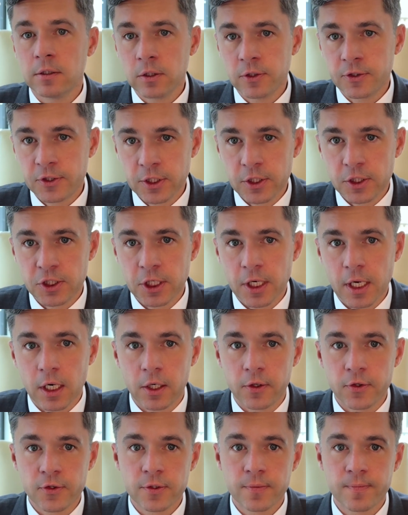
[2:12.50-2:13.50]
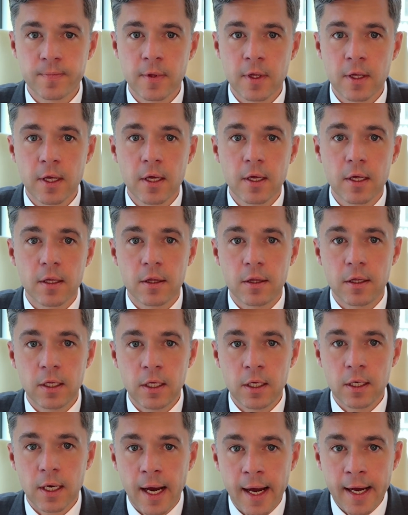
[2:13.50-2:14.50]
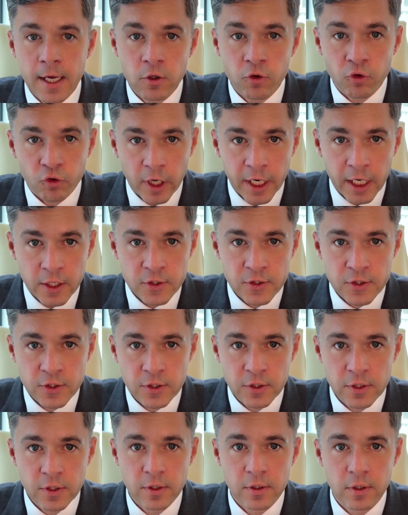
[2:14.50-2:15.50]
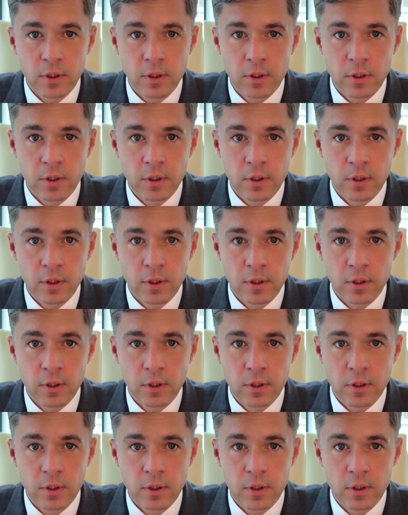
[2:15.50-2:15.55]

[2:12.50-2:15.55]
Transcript: LLC shares. The IRS